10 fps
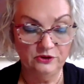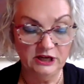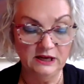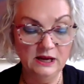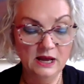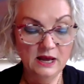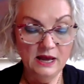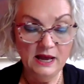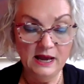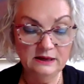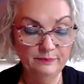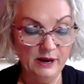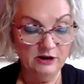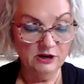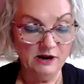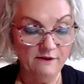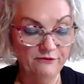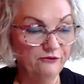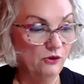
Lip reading: 3 and paragraph